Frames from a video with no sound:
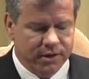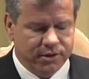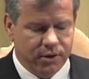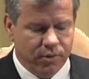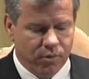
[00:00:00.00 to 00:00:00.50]

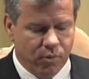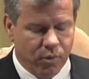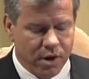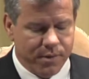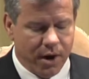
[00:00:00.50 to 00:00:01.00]
So
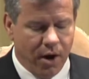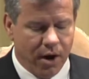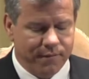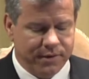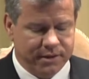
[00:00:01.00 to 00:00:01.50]
where do we
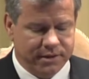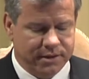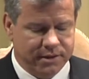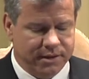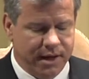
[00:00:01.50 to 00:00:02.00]

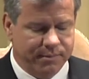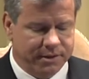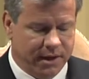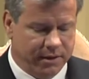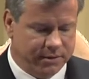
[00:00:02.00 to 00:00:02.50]
harvest stem
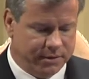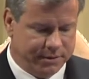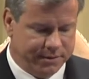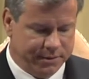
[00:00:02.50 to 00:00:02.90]
cells?